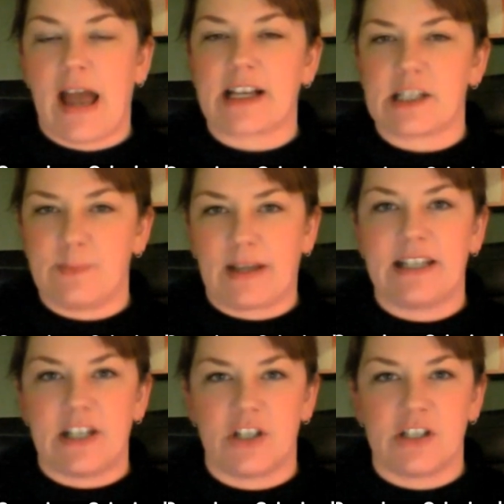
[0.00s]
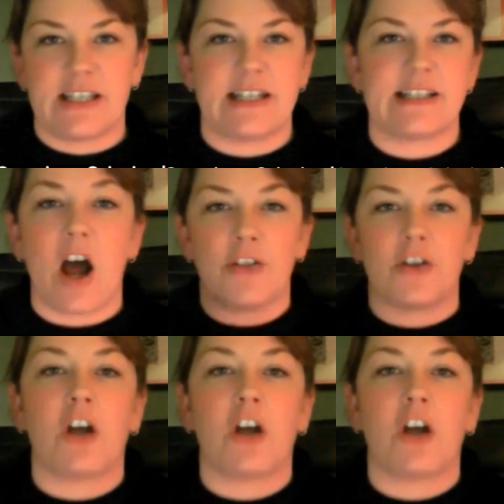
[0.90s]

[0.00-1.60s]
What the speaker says: expectations that it's other